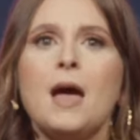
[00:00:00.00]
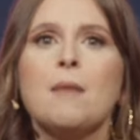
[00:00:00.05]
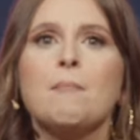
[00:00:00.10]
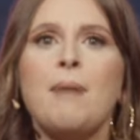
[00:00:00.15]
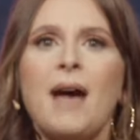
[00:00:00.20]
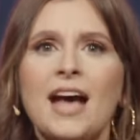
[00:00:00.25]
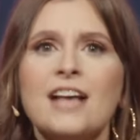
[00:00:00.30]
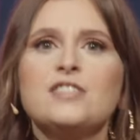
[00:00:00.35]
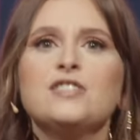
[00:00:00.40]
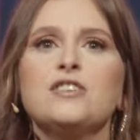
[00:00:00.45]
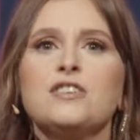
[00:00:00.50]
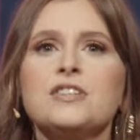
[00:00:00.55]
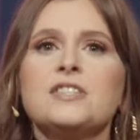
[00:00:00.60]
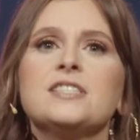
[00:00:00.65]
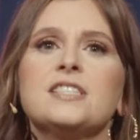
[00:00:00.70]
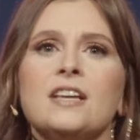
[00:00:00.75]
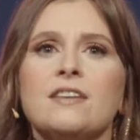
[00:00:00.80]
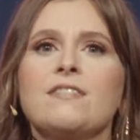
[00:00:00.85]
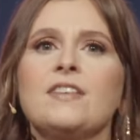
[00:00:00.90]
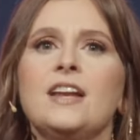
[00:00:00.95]
Pastor
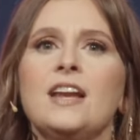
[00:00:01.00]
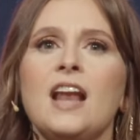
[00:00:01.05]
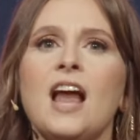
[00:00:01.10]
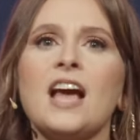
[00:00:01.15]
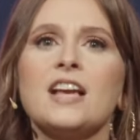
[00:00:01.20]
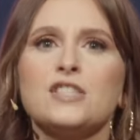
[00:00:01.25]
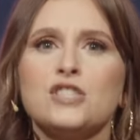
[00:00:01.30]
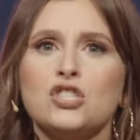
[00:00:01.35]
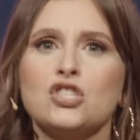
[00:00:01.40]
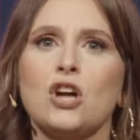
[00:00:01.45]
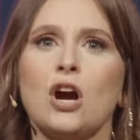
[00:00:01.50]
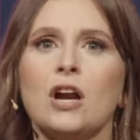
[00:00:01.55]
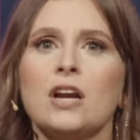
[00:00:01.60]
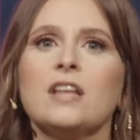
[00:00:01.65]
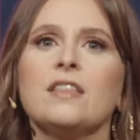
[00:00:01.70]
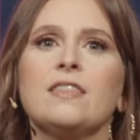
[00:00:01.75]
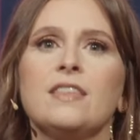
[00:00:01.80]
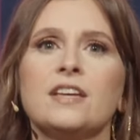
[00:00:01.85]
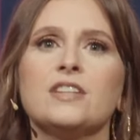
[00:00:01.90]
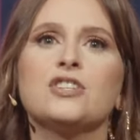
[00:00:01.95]
Stephen and I
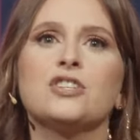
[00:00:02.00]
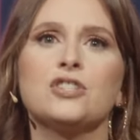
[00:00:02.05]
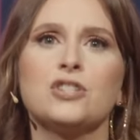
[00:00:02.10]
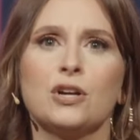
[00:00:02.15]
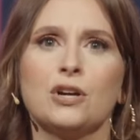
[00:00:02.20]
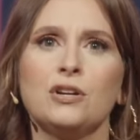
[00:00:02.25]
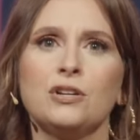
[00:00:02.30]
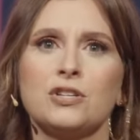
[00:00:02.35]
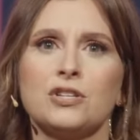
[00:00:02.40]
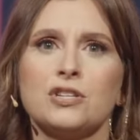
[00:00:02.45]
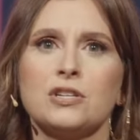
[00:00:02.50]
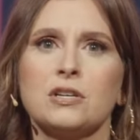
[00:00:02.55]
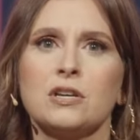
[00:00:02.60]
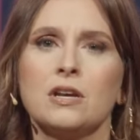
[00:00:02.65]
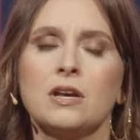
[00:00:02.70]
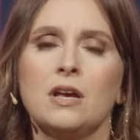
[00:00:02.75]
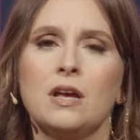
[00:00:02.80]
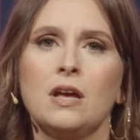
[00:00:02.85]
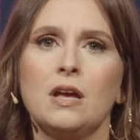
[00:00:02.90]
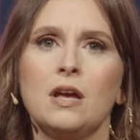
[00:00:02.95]
started this church
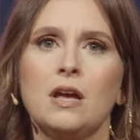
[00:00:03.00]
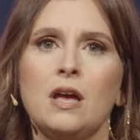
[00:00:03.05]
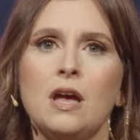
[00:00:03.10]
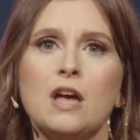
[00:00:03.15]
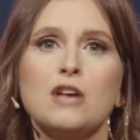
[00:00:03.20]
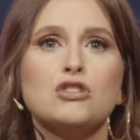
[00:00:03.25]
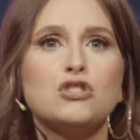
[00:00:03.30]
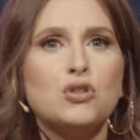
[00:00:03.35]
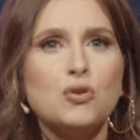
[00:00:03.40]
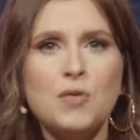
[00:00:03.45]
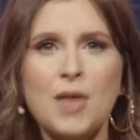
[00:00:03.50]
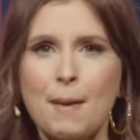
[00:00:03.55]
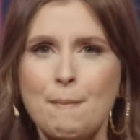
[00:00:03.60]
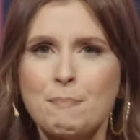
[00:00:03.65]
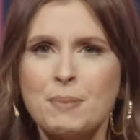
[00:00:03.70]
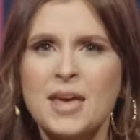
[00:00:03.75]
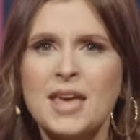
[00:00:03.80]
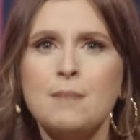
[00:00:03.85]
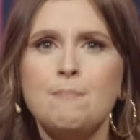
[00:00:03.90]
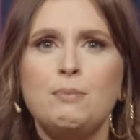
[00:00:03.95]
so
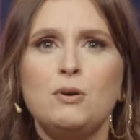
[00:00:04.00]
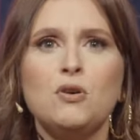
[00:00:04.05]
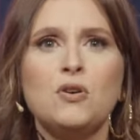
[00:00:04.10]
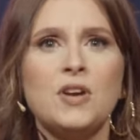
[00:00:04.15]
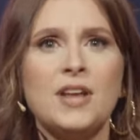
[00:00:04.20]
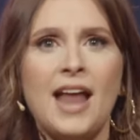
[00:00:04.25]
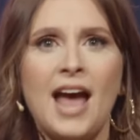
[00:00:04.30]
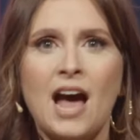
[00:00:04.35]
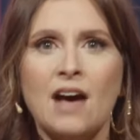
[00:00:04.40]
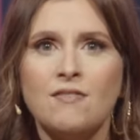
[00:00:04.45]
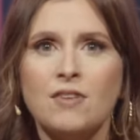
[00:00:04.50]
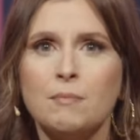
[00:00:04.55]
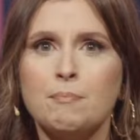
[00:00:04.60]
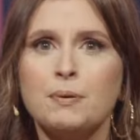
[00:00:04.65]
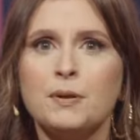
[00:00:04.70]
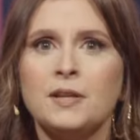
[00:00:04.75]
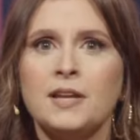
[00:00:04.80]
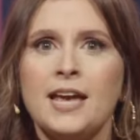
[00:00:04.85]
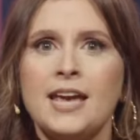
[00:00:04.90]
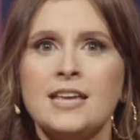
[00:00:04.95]
that people could have a
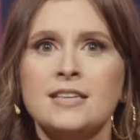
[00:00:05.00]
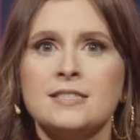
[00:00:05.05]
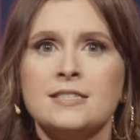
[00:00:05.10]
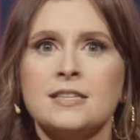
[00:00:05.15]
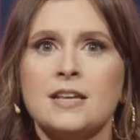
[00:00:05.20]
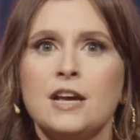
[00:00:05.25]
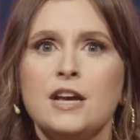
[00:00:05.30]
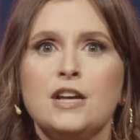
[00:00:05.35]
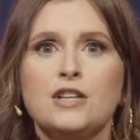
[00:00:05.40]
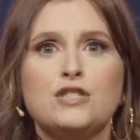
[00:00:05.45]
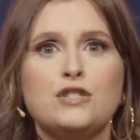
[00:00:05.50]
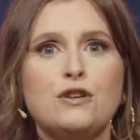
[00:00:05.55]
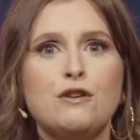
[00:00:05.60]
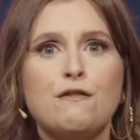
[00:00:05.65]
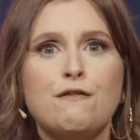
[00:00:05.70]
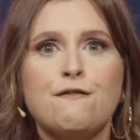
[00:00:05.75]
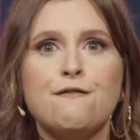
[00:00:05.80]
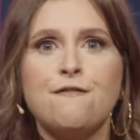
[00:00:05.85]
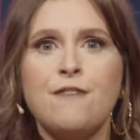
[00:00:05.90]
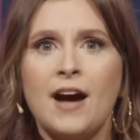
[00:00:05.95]
place to
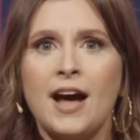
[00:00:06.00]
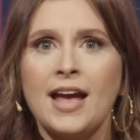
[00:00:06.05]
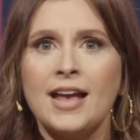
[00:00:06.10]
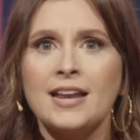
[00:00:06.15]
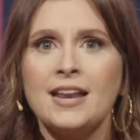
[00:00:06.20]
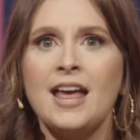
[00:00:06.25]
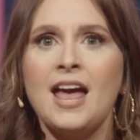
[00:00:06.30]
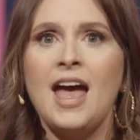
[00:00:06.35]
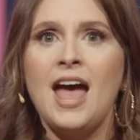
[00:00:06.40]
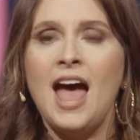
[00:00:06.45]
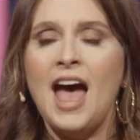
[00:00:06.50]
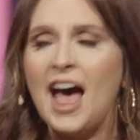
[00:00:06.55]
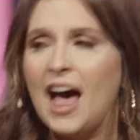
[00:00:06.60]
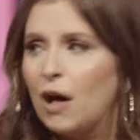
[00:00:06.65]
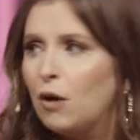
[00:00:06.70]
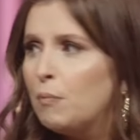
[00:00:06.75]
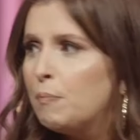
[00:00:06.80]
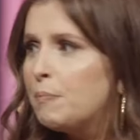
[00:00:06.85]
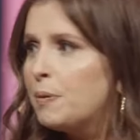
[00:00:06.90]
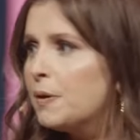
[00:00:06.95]
find
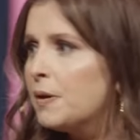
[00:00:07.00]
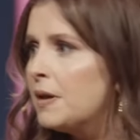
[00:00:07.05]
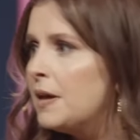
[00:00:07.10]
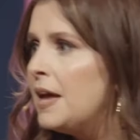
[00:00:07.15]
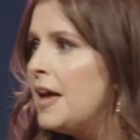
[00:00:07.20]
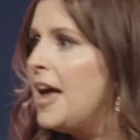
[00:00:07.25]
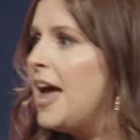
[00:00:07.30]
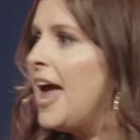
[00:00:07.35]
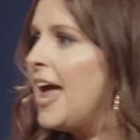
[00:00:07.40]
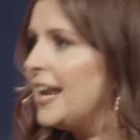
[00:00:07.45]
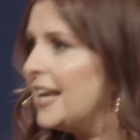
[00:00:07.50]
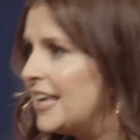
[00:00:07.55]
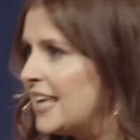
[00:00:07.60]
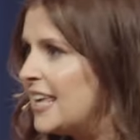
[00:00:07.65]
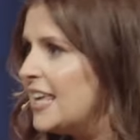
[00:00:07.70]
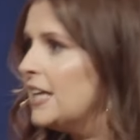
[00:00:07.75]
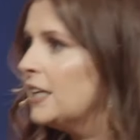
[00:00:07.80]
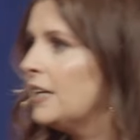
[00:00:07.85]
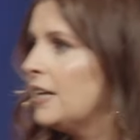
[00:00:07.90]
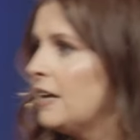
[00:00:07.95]
help and
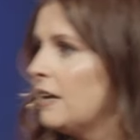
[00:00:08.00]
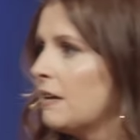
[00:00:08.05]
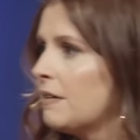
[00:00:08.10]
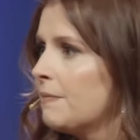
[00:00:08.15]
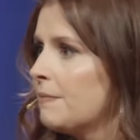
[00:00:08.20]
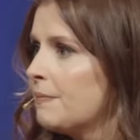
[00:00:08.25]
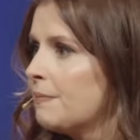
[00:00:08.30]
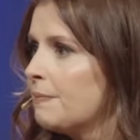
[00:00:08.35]
healing.